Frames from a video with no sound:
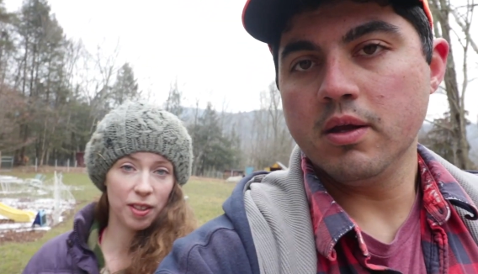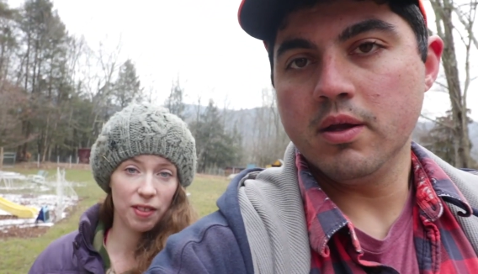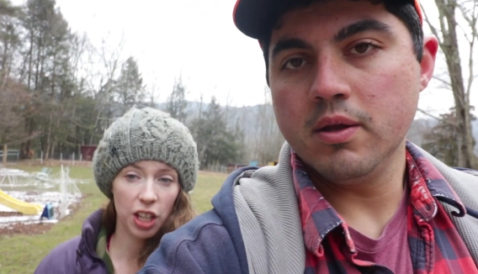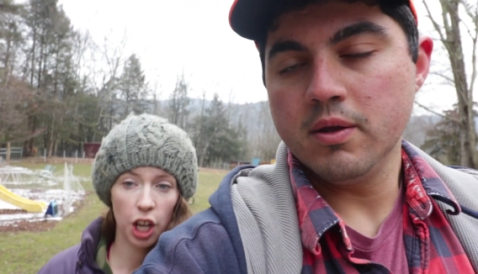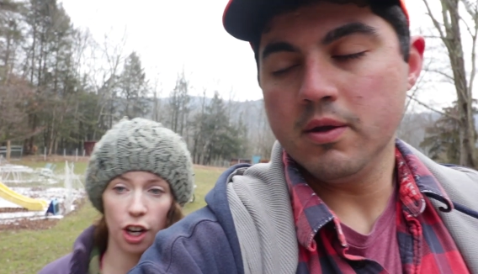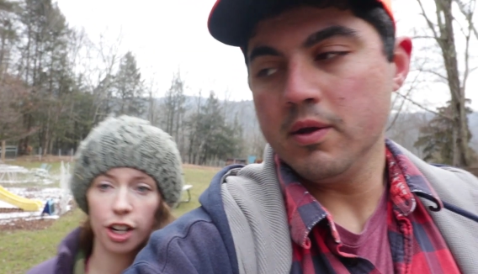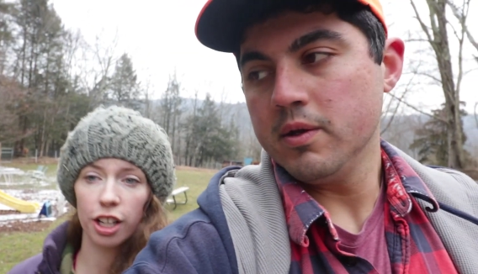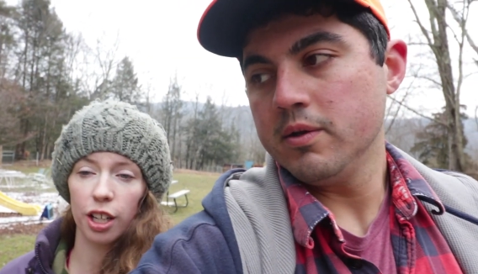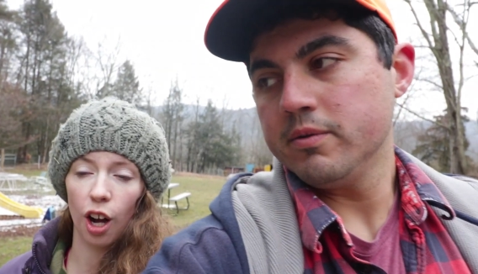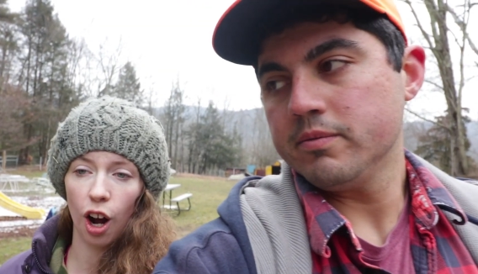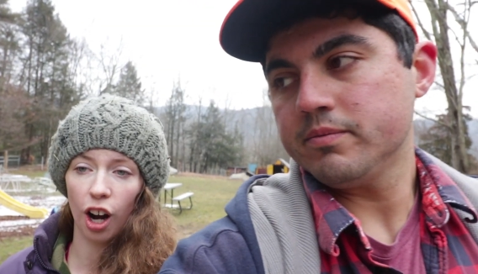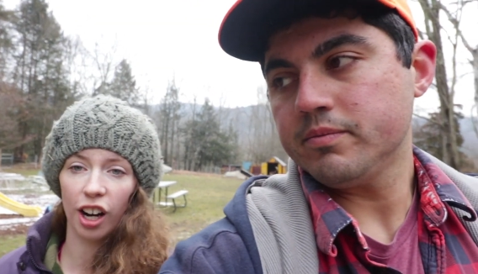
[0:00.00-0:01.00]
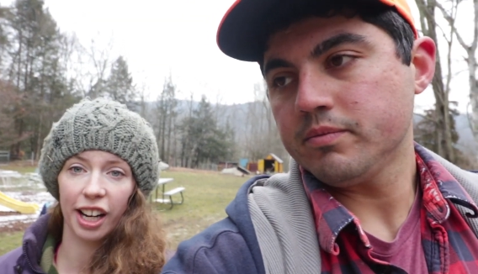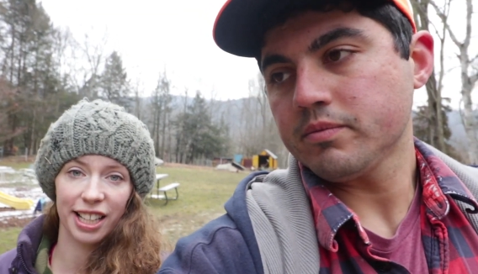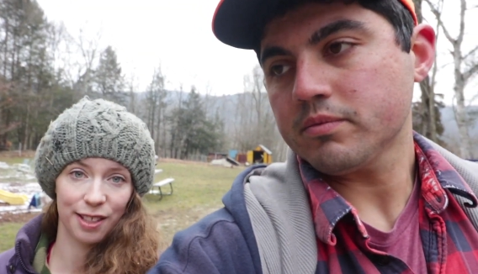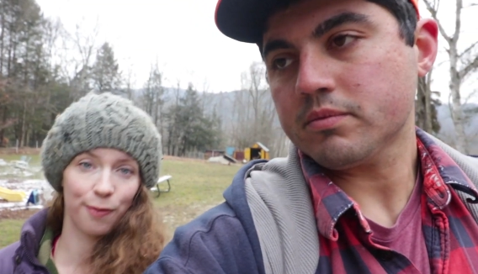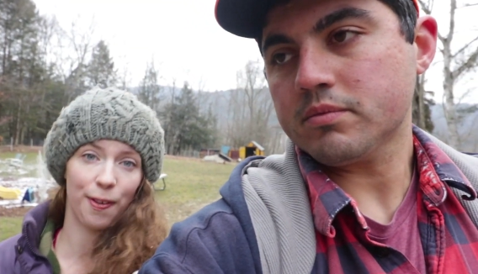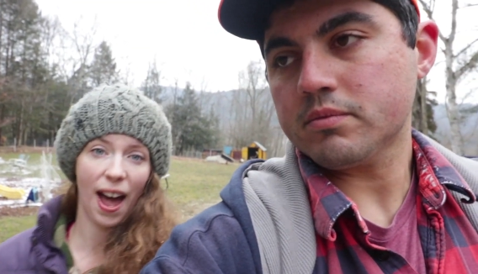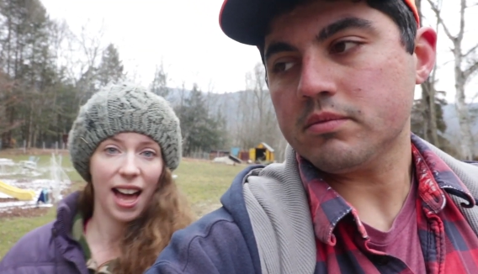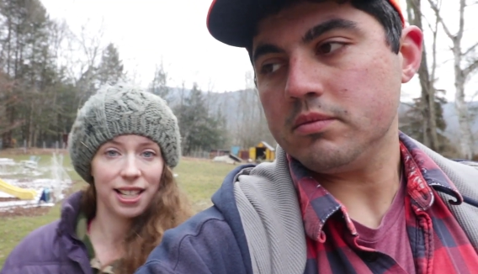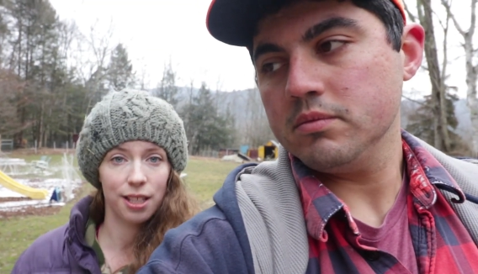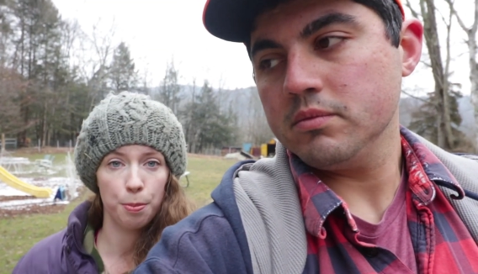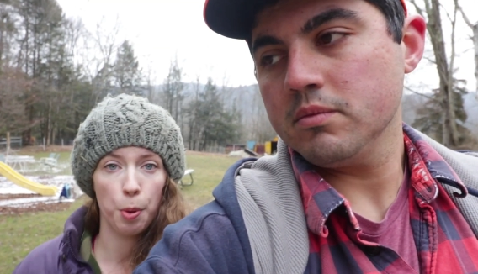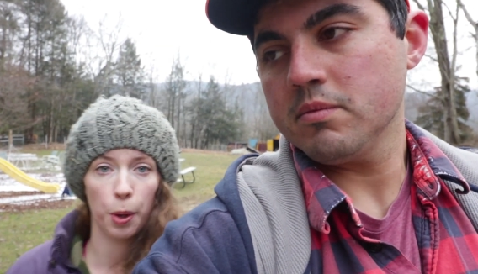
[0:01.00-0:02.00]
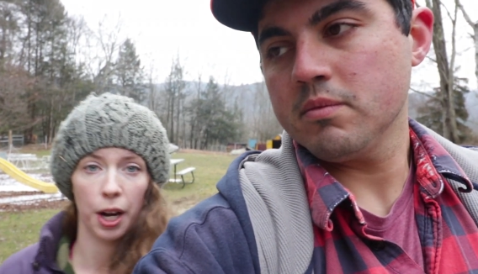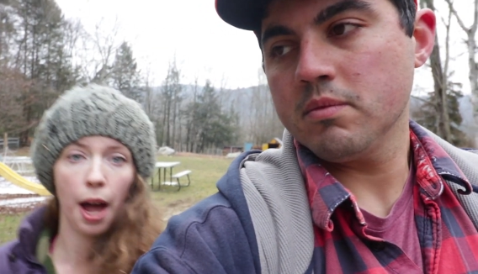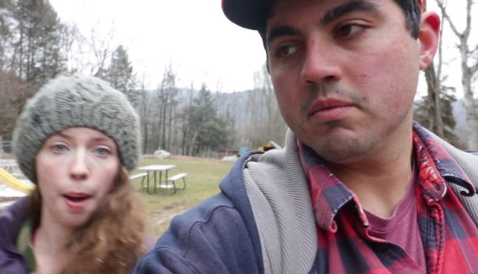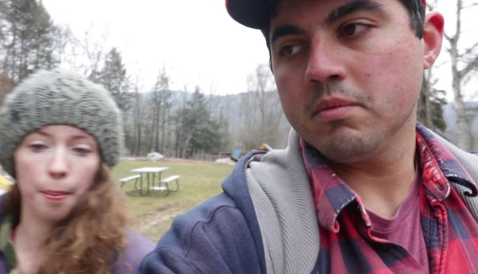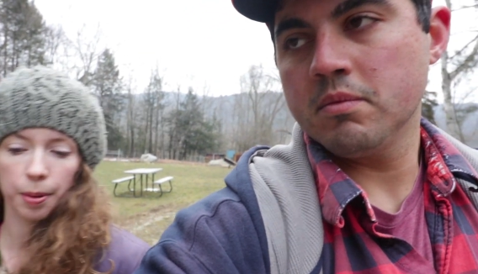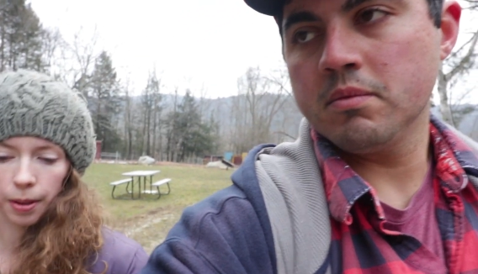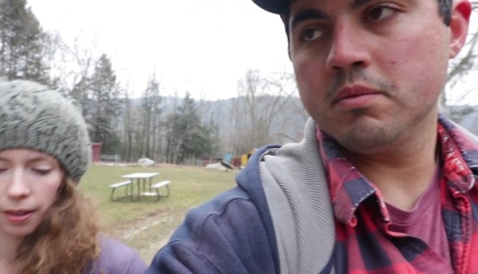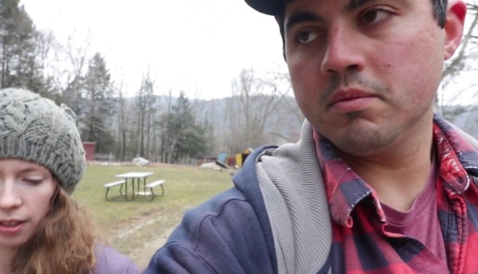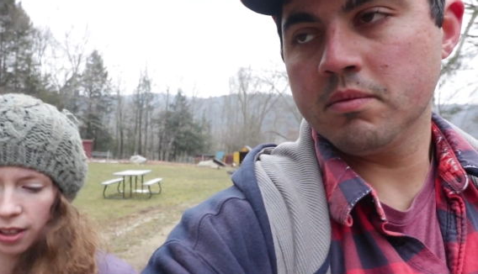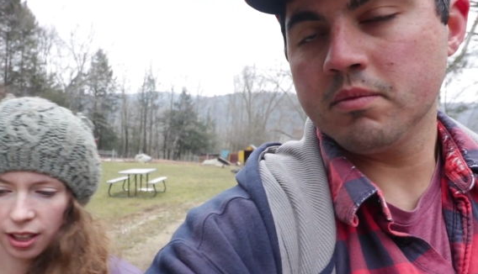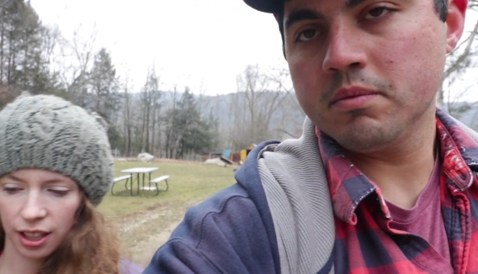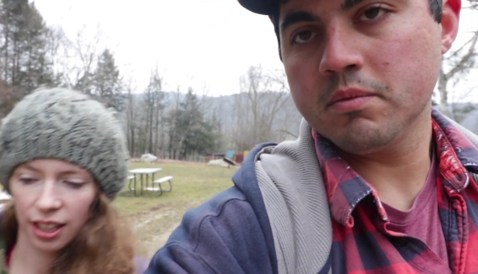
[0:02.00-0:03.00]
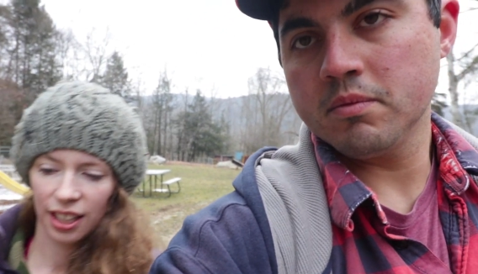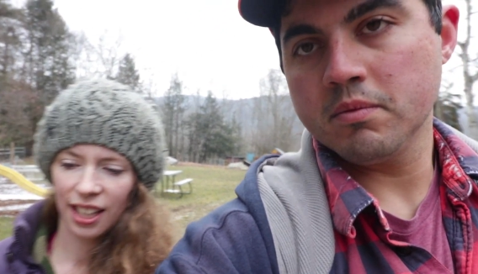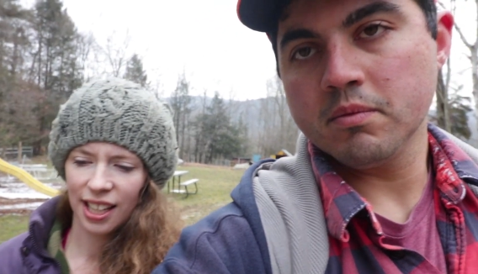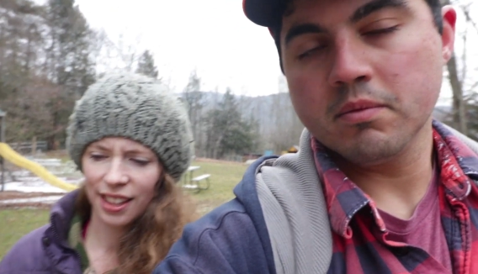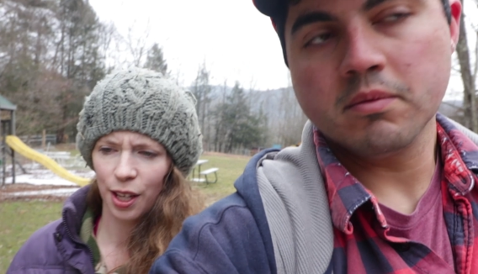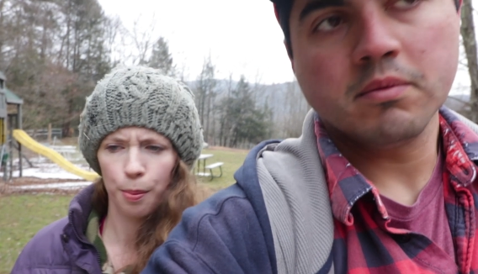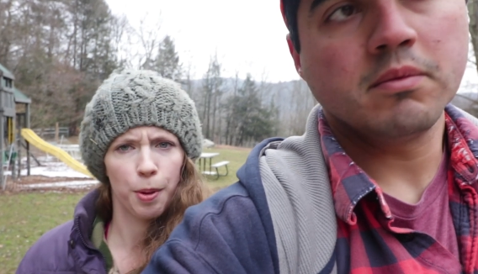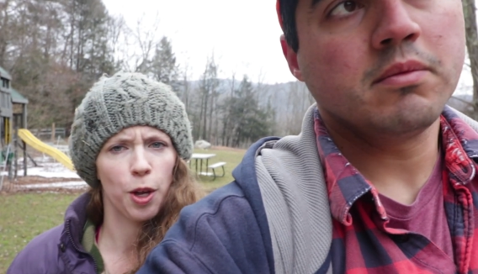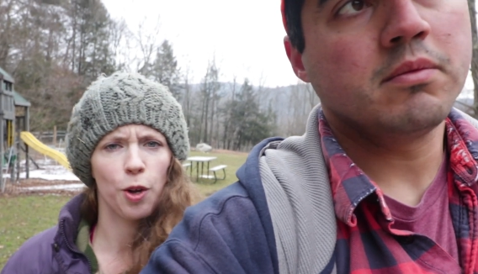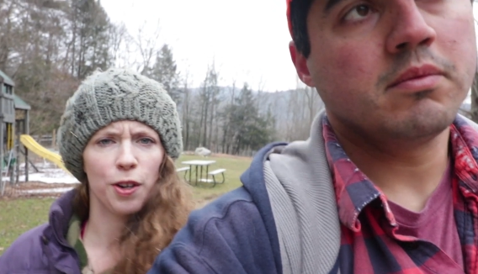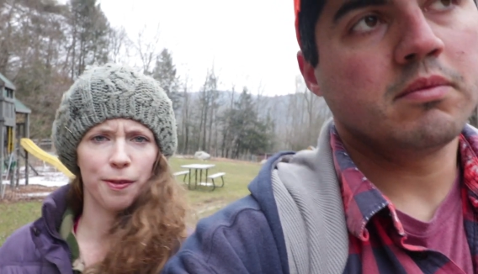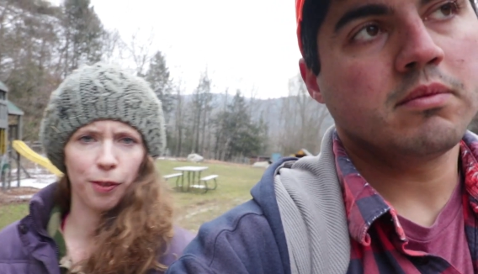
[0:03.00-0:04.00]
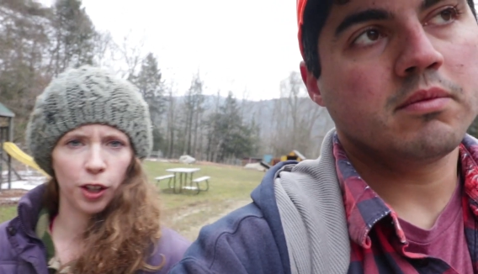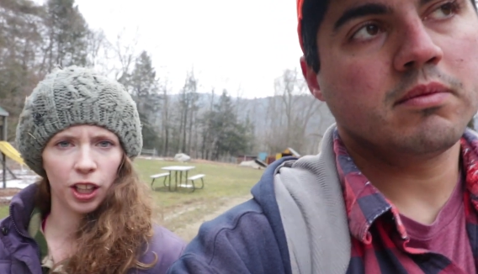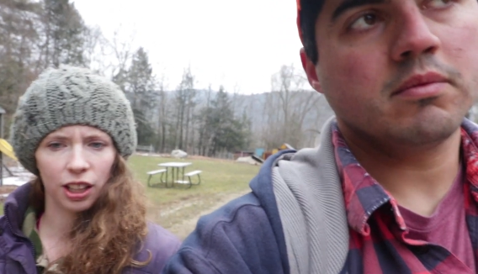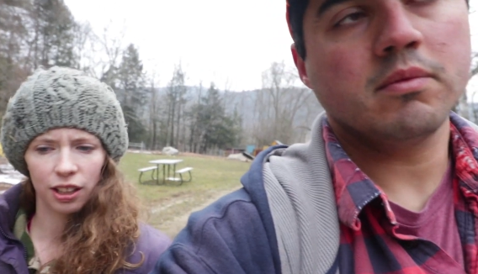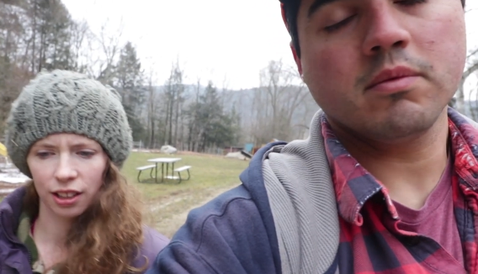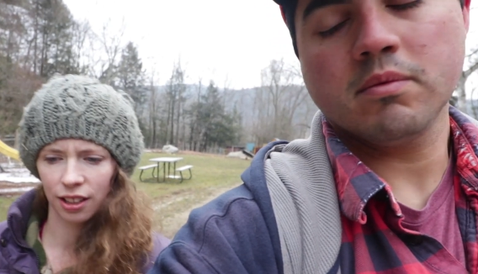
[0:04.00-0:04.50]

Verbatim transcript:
Speaker 1: of the yurt are it's fast to put up, they're beautiful.